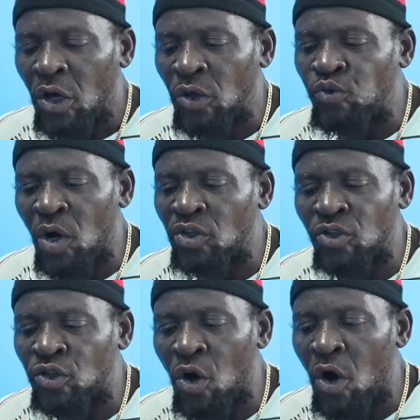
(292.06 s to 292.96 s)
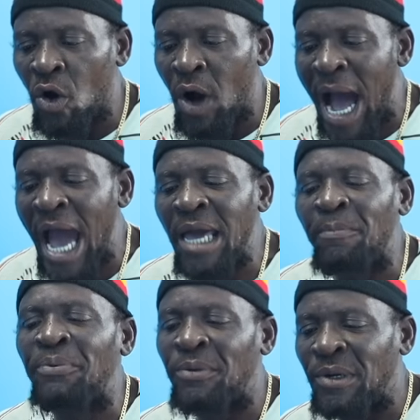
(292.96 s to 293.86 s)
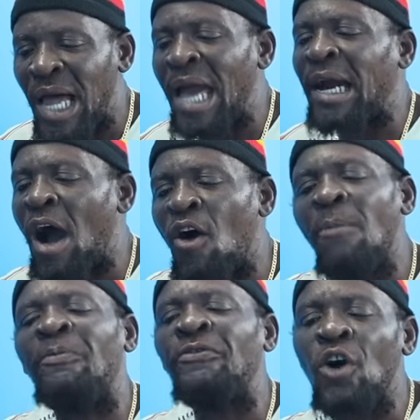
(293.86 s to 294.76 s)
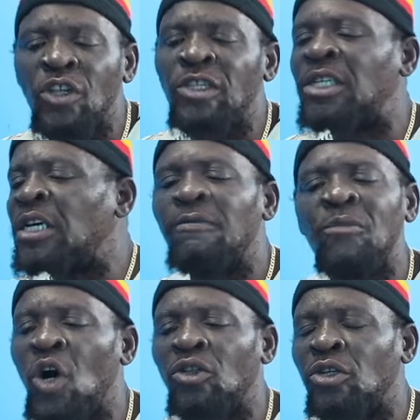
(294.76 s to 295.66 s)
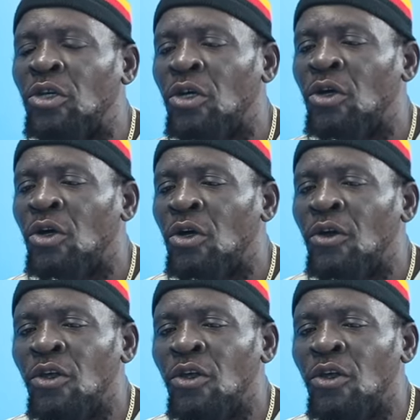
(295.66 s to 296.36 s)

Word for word: it wasn't so hype like a upfront thing, but More thing, man.